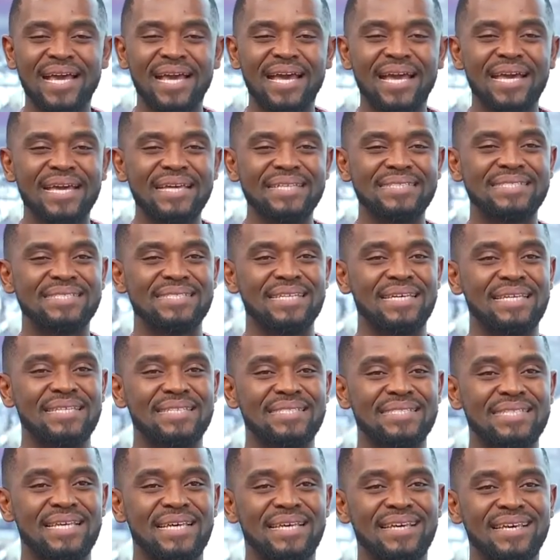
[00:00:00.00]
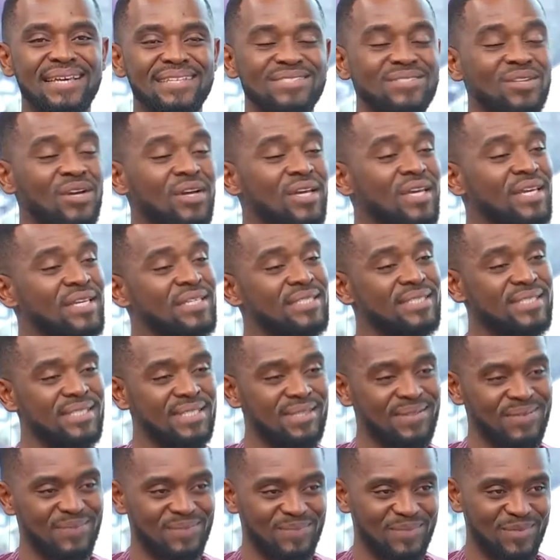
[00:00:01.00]
It's not
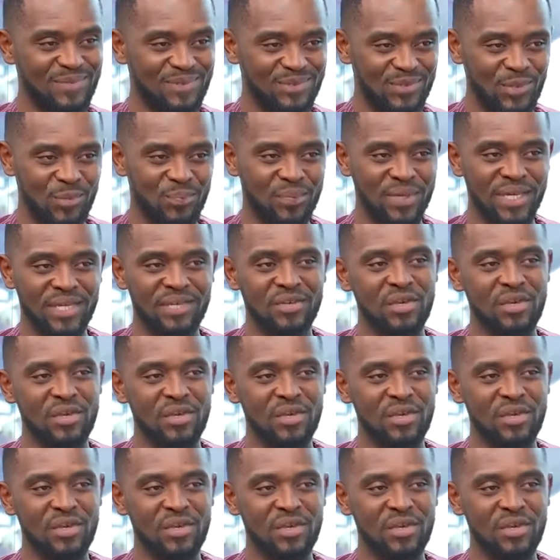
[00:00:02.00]
easy to pick.